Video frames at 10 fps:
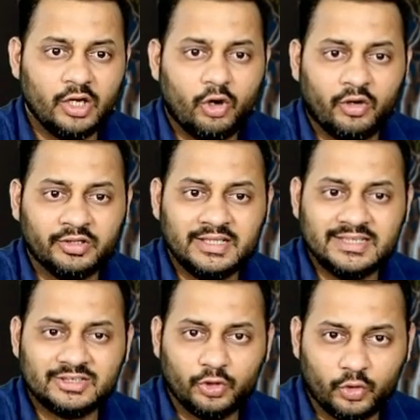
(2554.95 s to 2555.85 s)
On
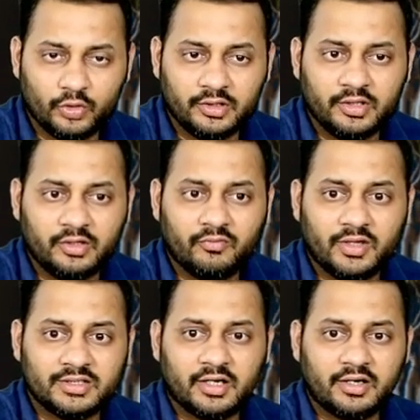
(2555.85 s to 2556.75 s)
this loan,
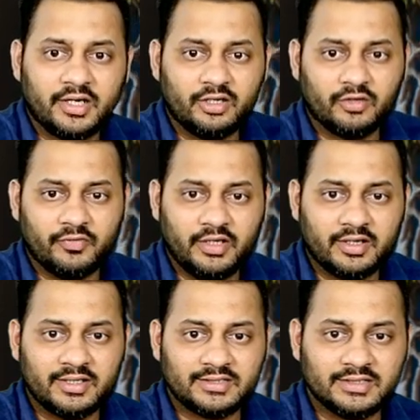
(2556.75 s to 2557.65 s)
where the rate of
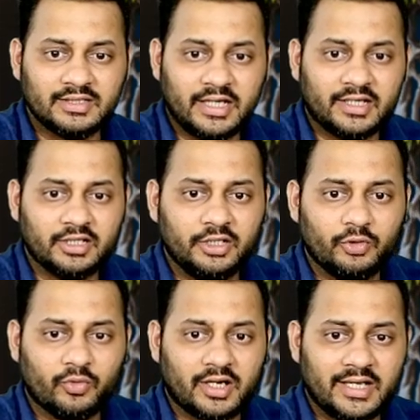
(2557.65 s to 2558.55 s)
interest is likely
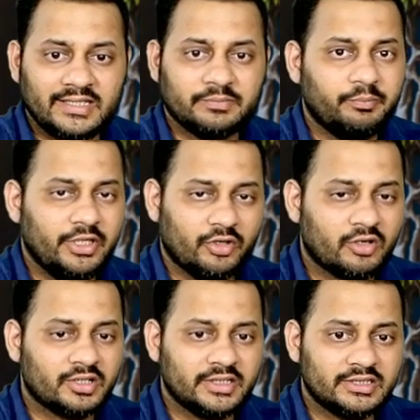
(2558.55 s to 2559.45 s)
to rise
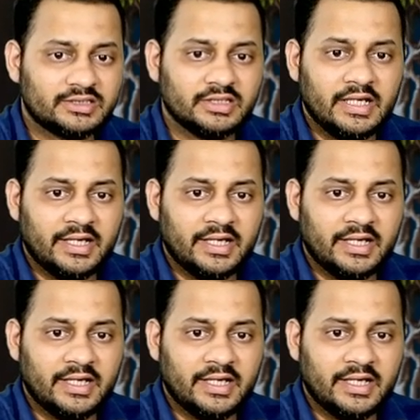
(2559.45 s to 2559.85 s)
beyond this,